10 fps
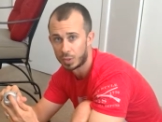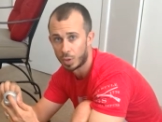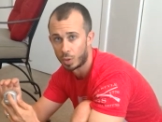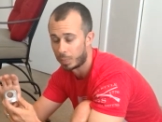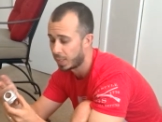is
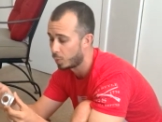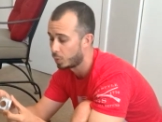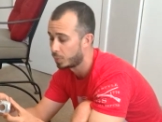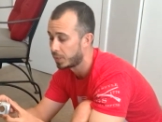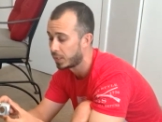going to be
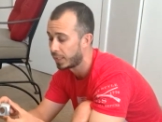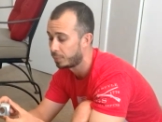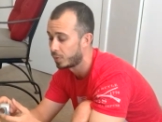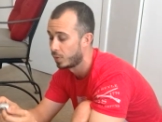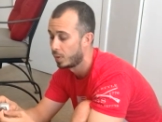able to be
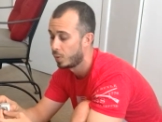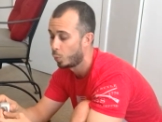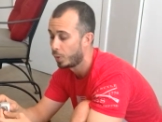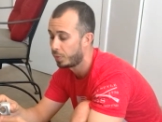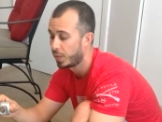clamped
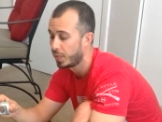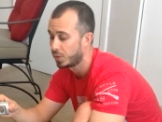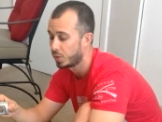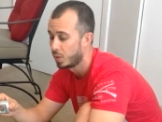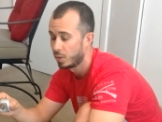with
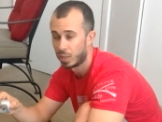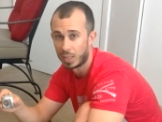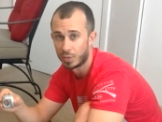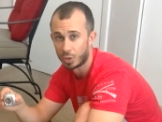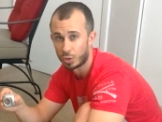this to
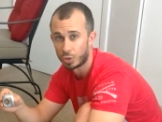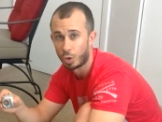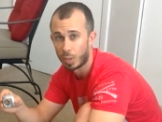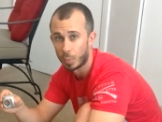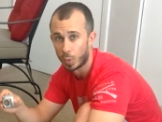give us our
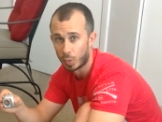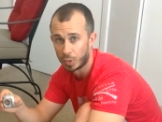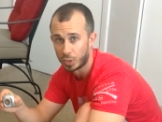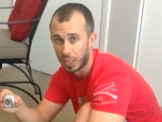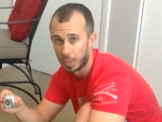starting point on the
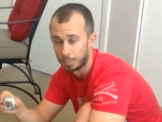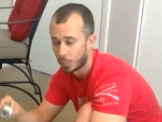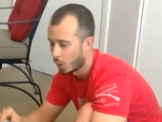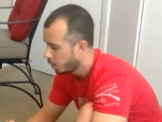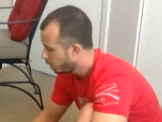chair.
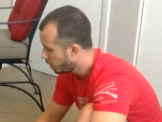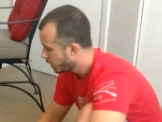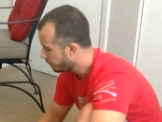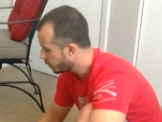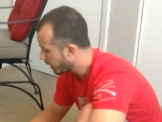
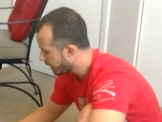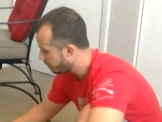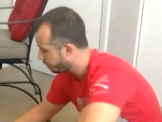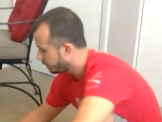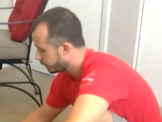If you have